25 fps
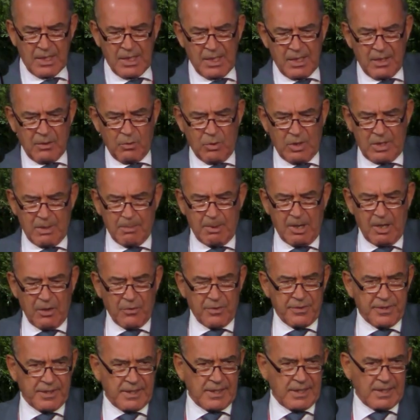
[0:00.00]
What
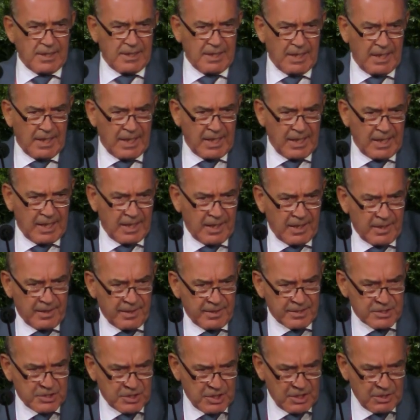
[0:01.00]
about
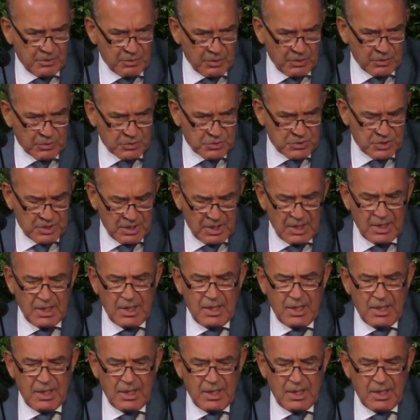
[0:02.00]
the screws?